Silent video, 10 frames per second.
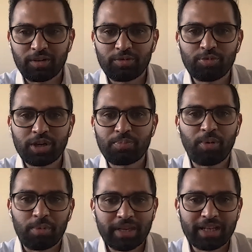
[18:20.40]
Would it
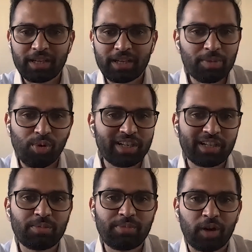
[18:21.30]
probably give me
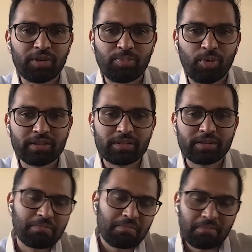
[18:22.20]
political brownie
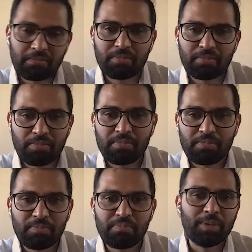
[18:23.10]
points?
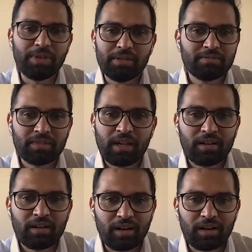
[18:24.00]
Maybe.
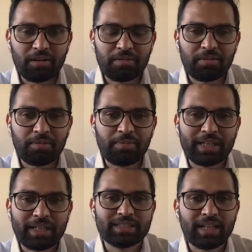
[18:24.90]

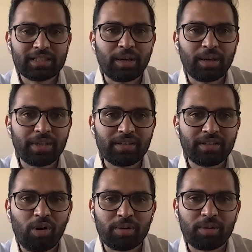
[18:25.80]
But is that
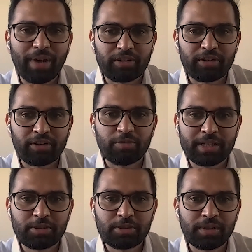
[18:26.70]
something on a matter of
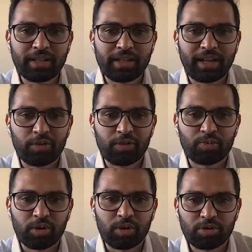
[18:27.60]
principle that I
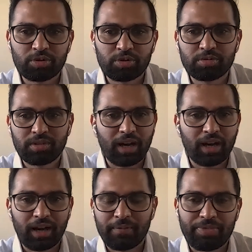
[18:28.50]
would want to do?
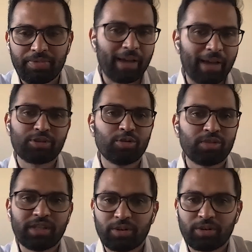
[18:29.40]

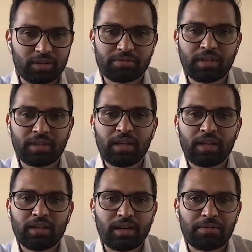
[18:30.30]
Absolutely not.
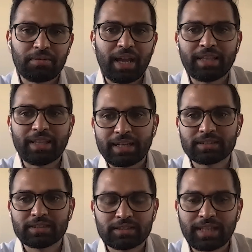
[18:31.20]
And that
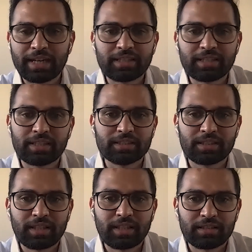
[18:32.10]
is the
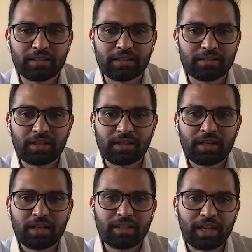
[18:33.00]
reason that
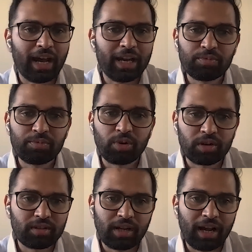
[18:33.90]
I would
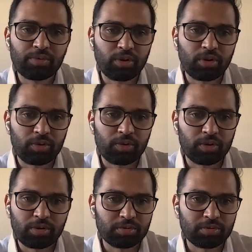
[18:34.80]
not
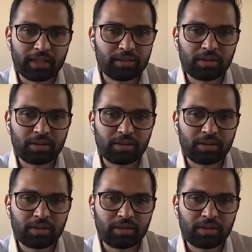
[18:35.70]
want to do that.